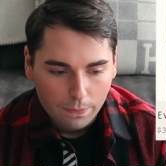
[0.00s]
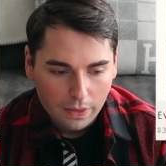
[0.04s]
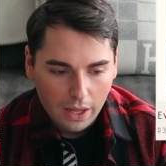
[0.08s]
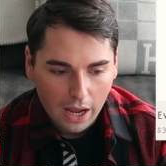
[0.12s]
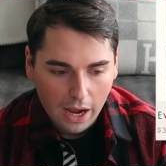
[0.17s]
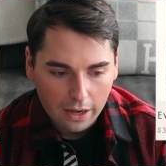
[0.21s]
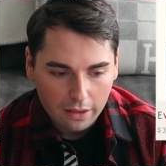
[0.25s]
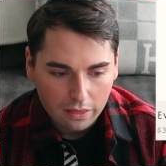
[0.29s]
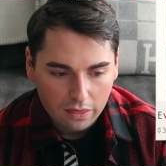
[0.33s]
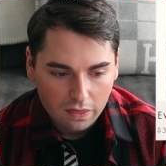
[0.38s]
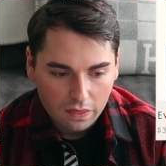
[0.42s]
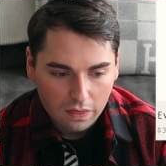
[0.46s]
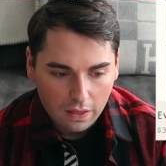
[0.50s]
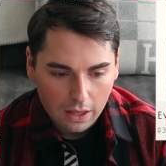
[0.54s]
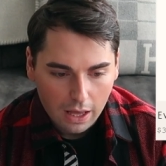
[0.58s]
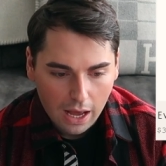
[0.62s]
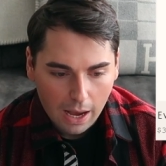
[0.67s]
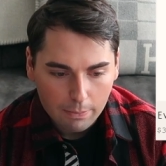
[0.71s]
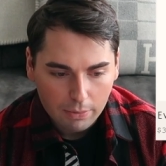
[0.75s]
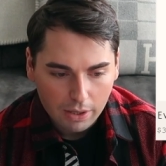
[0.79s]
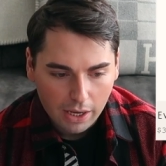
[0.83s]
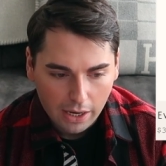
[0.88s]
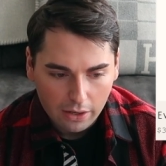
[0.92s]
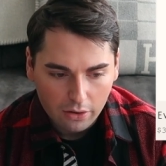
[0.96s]
I think
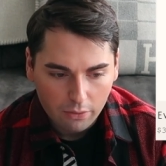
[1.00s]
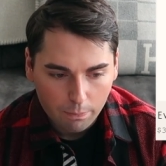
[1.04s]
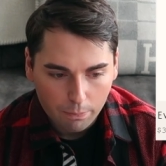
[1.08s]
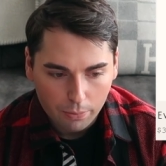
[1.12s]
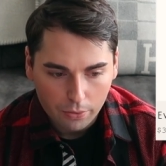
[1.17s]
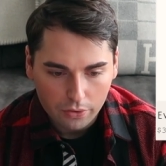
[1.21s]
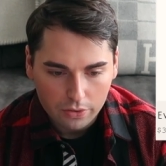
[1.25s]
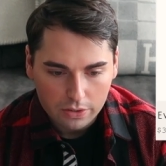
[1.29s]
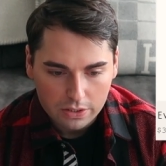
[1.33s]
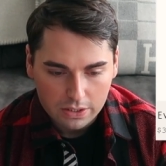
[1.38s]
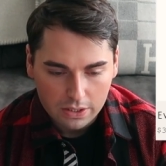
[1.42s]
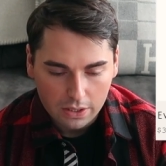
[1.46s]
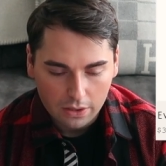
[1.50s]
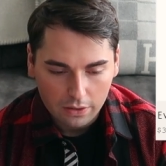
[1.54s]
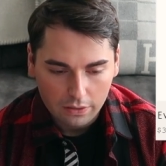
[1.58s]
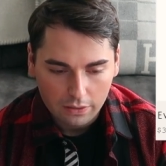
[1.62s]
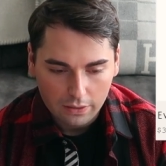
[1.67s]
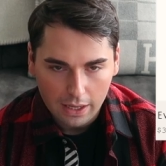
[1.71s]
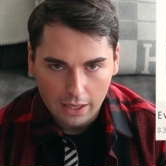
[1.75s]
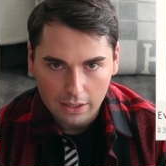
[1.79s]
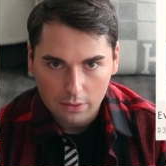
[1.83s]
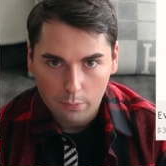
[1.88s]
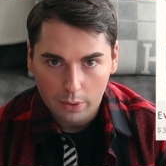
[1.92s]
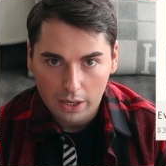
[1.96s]
I'm the kind of person
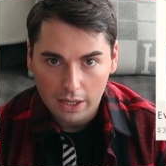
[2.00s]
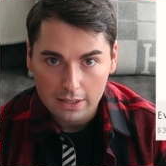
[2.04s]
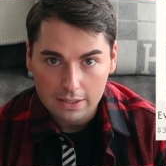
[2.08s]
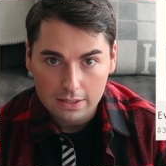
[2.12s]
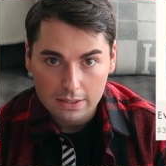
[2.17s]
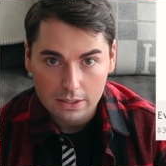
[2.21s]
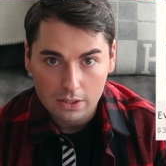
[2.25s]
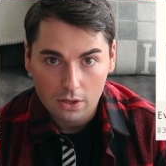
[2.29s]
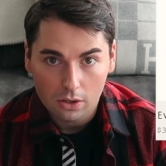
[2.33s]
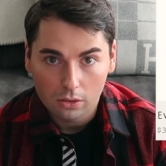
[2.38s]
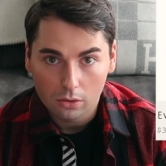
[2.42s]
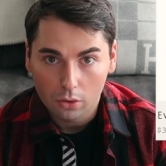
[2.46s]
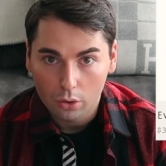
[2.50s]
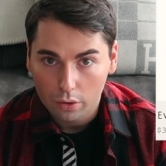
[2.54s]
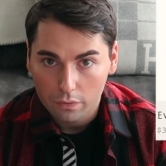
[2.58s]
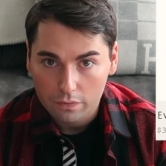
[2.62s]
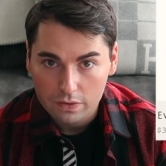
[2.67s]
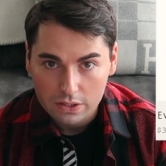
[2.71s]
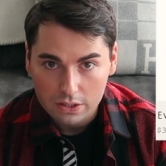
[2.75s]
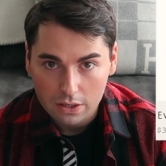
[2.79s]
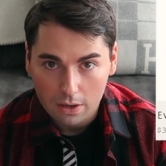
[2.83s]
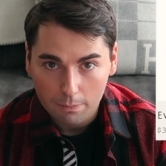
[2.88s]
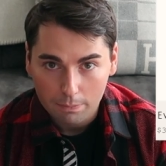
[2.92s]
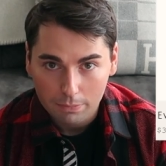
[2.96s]
that when I see a lot of
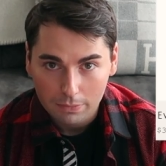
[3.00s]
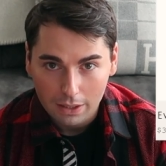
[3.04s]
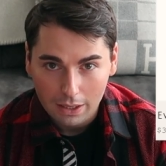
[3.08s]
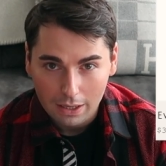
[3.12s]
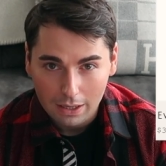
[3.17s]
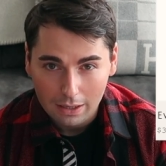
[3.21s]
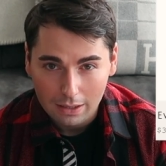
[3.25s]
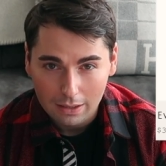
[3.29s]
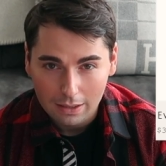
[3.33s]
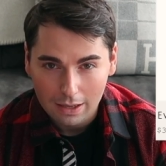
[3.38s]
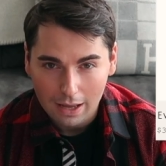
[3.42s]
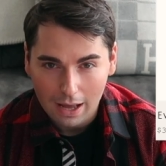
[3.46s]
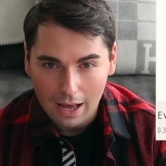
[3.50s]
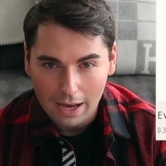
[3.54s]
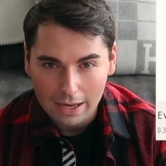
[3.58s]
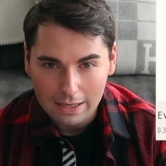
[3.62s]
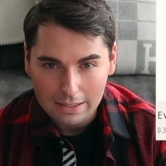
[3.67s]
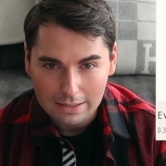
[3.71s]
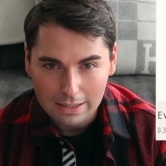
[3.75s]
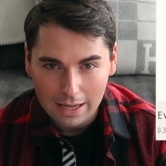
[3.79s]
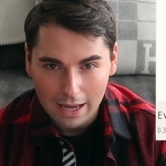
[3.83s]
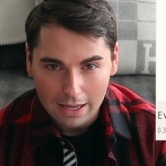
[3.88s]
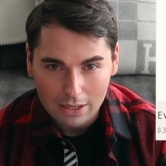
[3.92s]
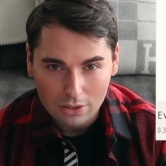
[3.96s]
something, I
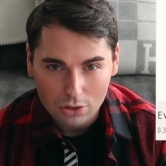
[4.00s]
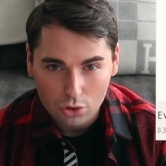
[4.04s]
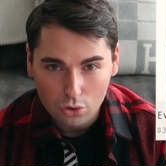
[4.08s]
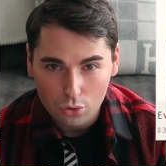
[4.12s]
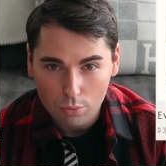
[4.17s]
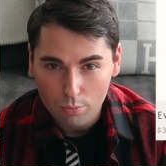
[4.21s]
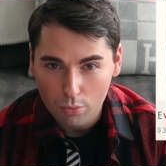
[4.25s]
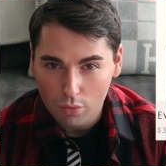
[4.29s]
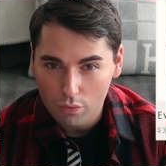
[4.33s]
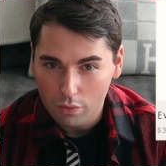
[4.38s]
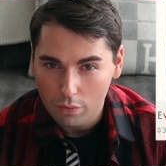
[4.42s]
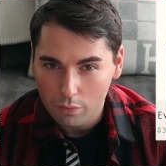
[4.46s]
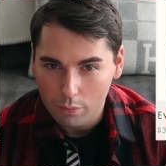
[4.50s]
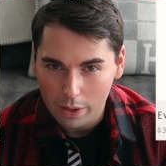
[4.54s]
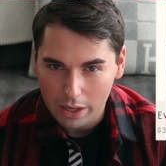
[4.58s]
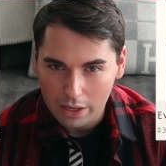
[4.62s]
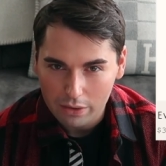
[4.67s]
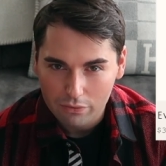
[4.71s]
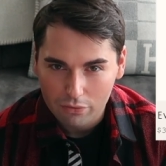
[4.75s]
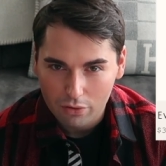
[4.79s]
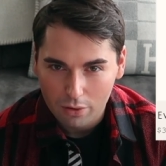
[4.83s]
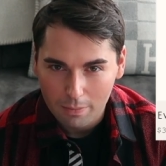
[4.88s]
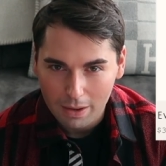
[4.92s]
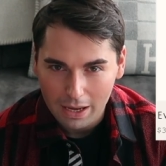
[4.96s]
tend to move away
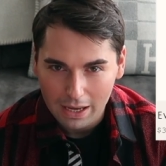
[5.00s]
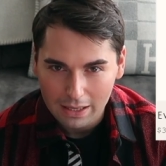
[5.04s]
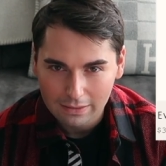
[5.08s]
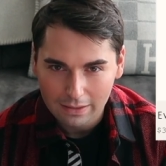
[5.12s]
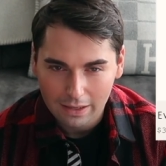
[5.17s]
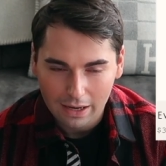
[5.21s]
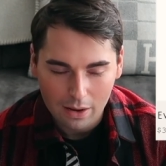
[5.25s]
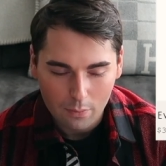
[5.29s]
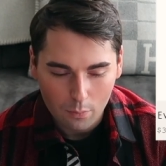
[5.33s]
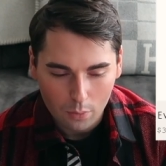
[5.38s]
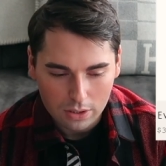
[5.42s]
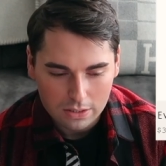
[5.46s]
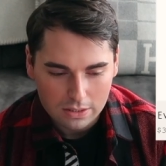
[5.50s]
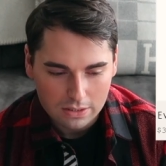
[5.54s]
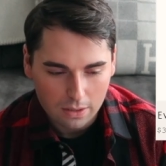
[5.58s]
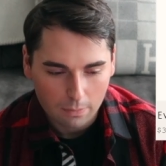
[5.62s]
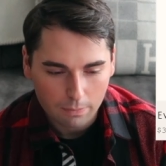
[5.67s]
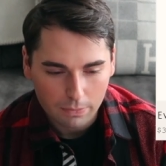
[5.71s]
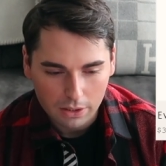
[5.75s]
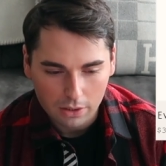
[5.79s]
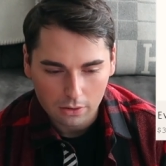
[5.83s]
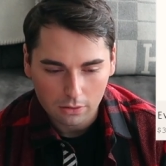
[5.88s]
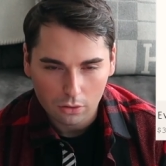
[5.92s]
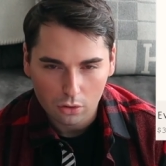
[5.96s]
from it and I want
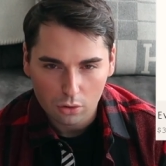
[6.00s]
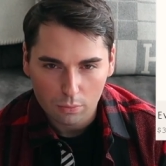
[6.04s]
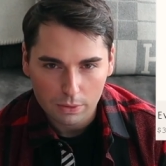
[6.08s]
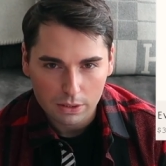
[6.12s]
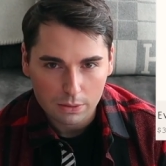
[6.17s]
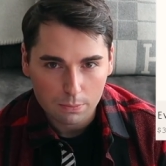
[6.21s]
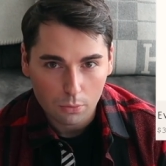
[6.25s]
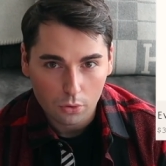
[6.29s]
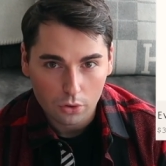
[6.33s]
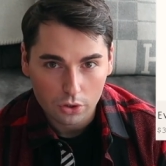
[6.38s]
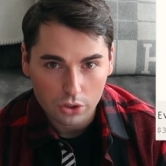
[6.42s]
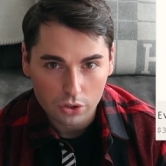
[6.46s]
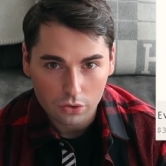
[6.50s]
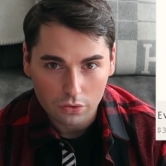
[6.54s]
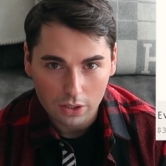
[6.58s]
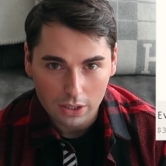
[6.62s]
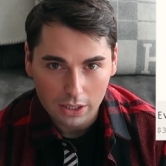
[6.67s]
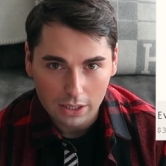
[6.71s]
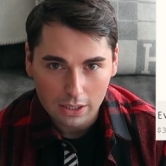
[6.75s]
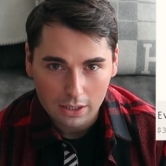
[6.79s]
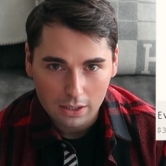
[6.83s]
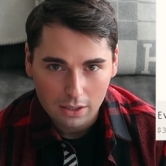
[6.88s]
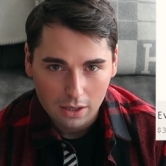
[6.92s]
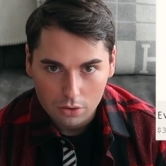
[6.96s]
something a little bit more
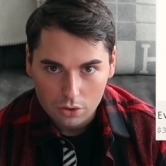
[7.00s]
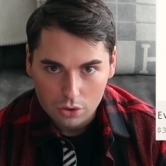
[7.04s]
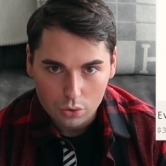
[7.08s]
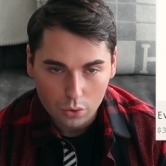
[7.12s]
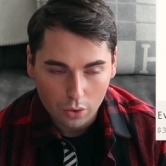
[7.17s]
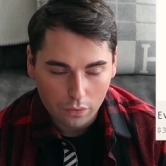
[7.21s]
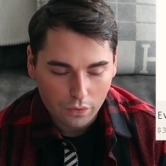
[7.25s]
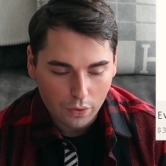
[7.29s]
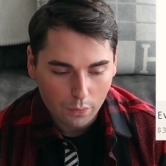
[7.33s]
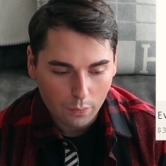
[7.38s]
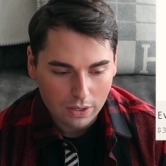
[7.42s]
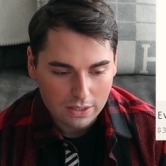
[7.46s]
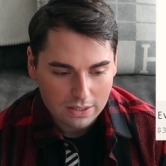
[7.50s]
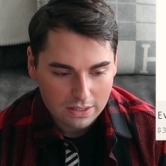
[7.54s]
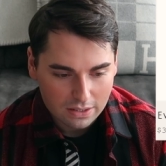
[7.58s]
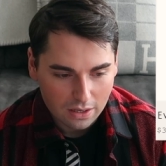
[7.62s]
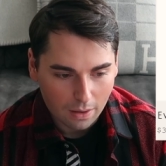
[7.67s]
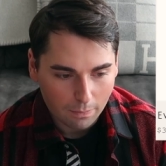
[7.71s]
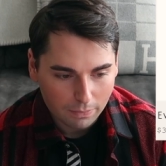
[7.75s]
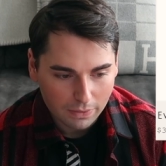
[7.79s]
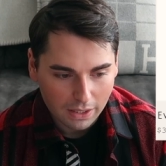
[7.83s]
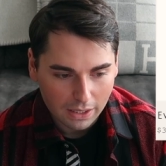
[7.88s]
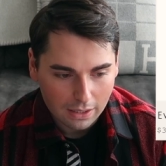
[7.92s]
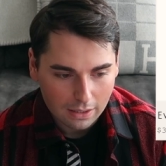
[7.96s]
unique. So if you want
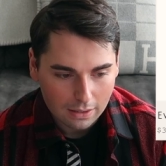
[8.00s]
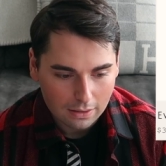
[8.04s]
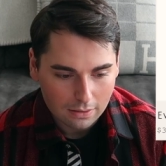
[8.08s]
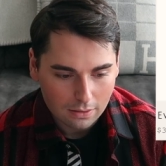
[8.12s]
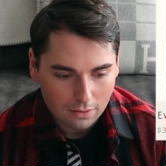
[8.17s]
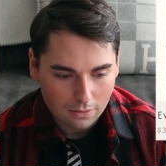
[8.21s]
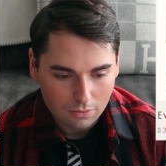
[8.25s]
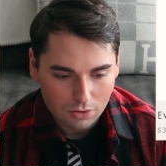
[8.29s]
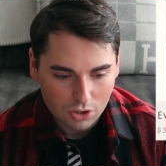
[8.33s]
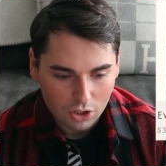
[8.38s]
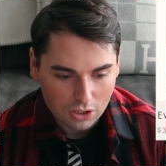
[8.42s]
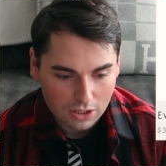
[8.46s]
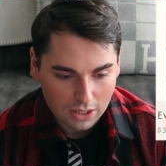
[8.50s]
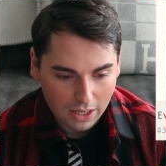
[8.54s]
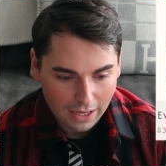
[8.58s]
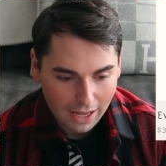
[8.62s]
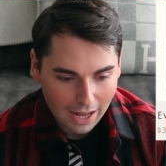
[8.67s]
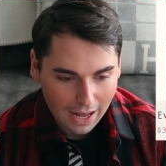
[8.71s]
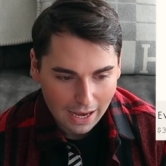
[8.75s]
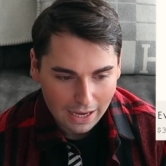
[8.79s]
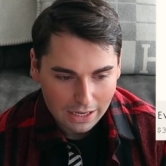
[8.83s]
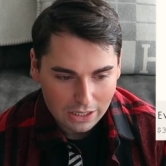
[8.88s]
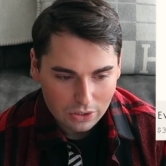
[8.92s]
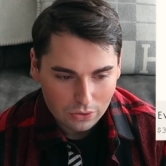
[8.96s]
something just like
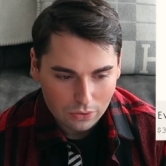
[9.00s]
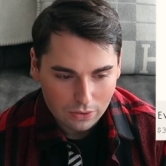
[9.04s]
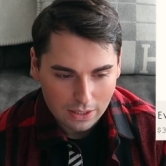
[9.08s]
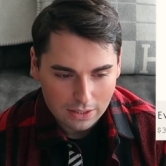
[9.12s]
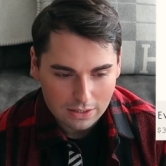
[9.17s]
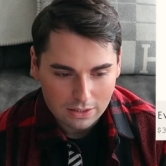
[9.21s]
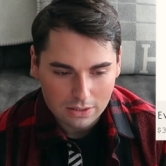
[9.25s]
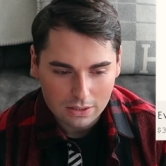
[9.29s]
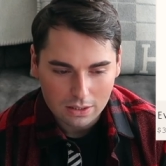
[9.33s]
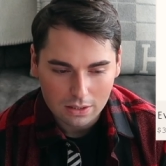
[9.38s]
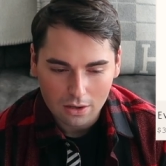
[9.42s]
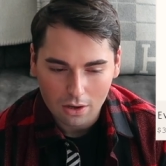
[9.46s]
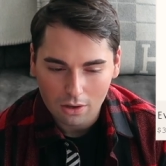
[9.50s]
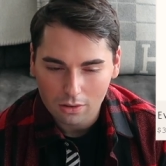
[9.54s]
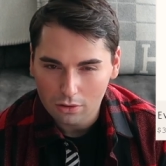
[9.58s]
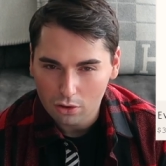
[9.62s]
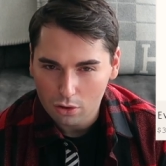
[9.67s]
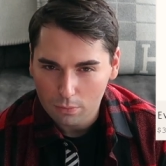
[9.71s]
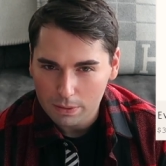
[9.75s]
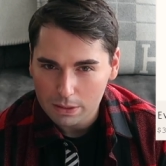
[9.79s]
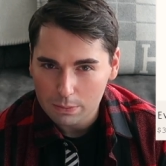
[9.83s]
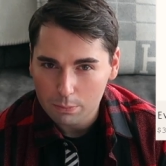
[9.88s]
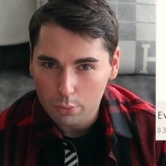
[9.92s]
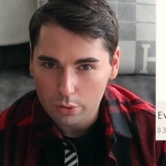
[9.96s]
I do, that's a
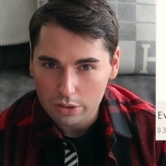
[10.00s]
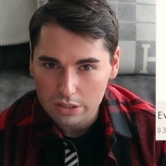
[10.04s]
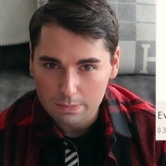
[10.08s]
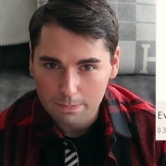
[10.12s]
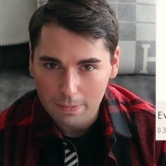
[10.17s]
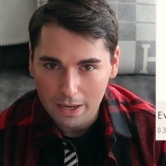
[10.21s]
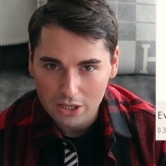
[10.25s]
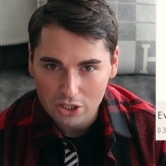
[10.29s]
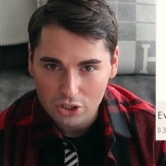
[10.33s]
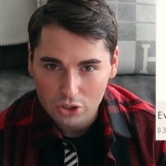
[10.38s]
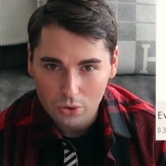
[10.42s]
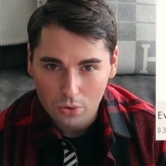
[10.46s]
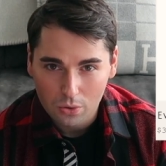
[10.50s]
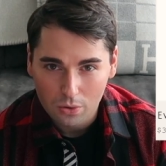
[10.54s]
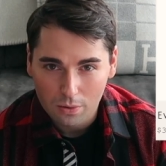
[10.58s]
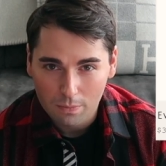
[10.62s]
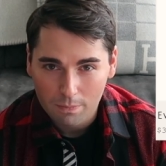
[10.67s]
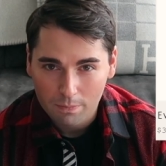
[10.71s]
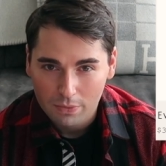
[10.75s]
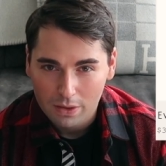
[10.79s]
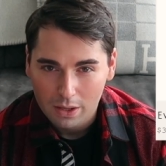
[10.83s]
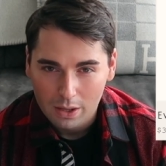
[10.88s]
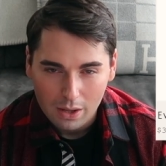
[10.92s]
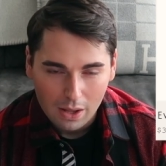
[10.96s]
little bit more
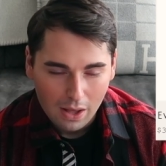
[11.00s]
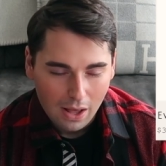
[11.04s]
special,